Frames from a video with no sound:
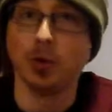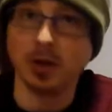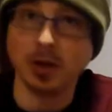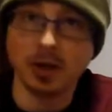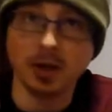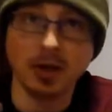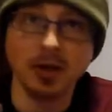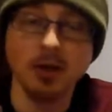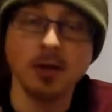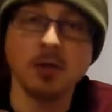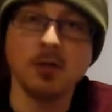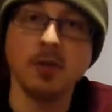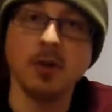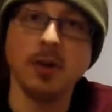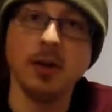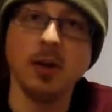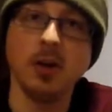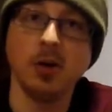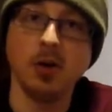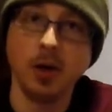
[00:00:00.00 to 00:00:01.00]
work in this
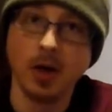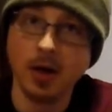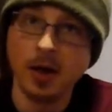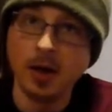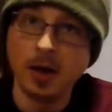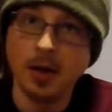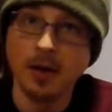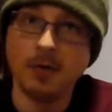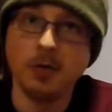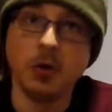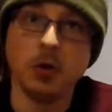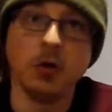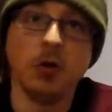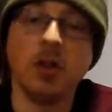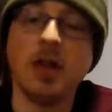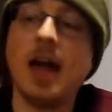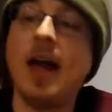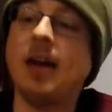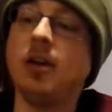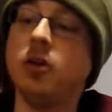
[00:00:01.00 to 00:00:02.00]
video. If you're
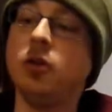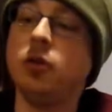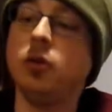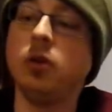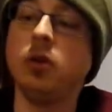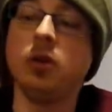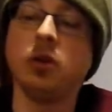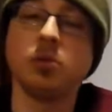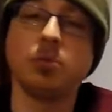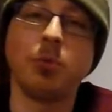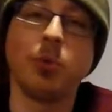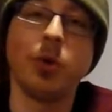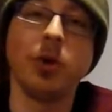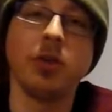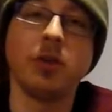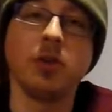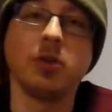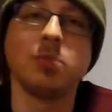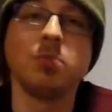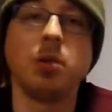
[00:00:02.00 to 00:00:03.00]
that new to the
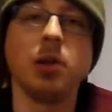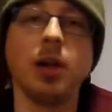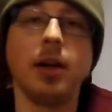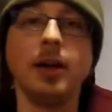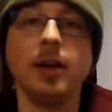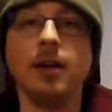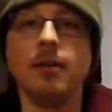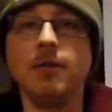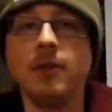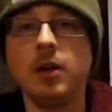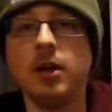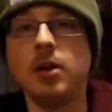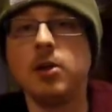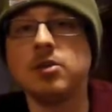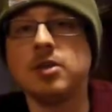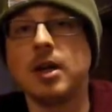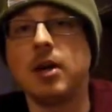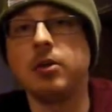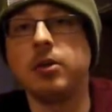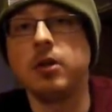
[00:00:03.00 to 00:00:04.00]
sport, there's plenty of
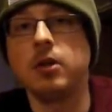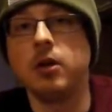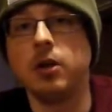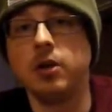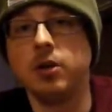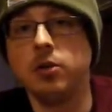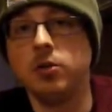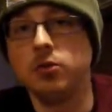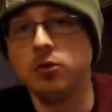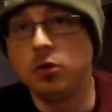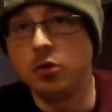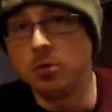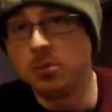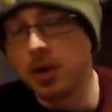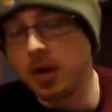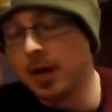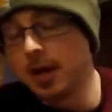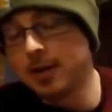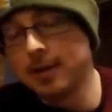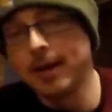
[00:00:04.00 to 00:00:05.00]
videos out there on YouTube
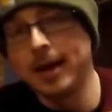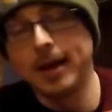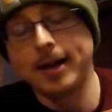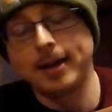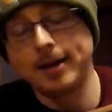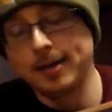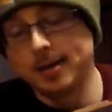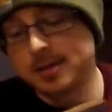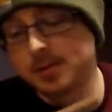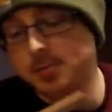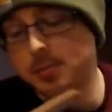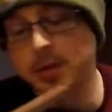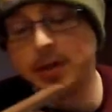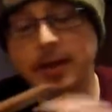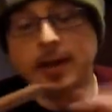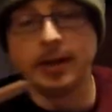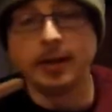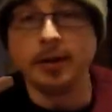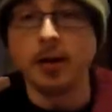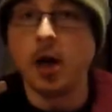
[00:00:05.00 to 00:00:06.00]
that can
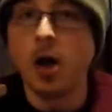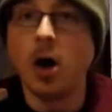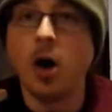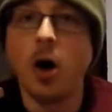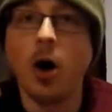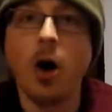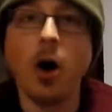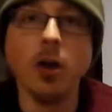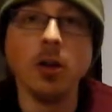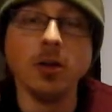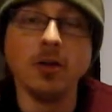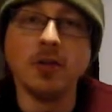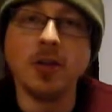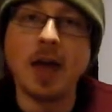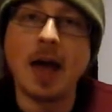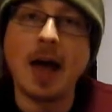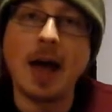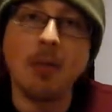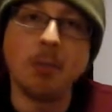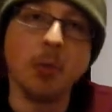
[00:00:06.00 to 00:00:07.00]
explain all of
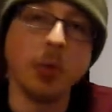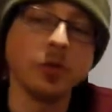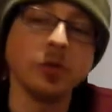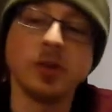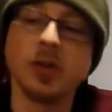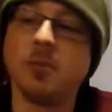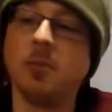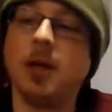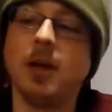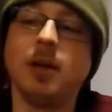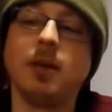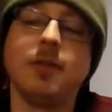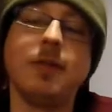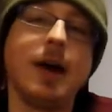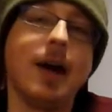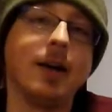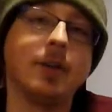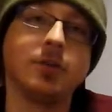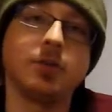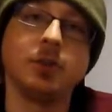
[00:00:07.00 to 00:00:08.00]
that. Most of the
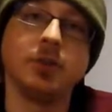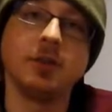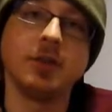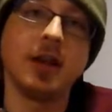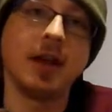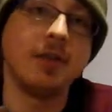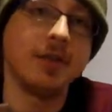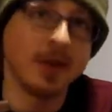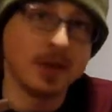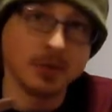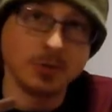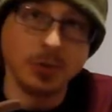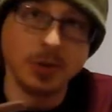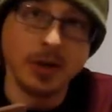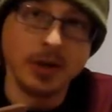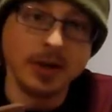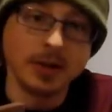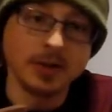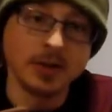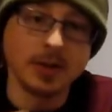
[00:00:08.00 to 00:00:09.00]
manufacturers have
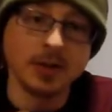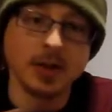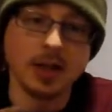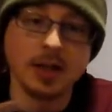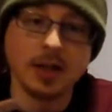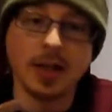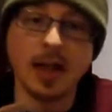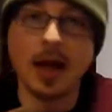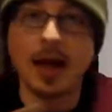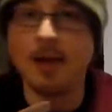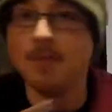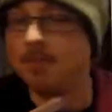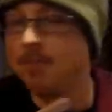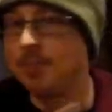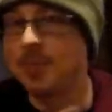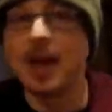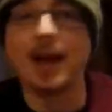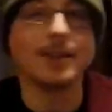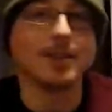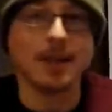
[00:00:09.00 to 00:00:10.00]
explanations like that.
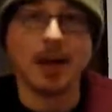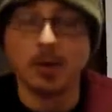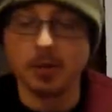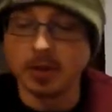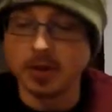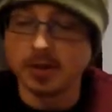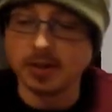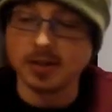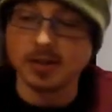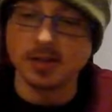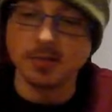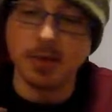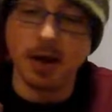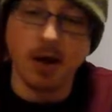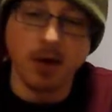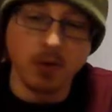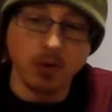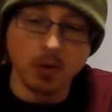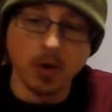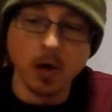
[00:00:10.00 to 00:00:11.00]
That's not what this is
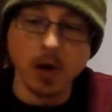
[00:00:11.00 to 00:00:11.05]
about.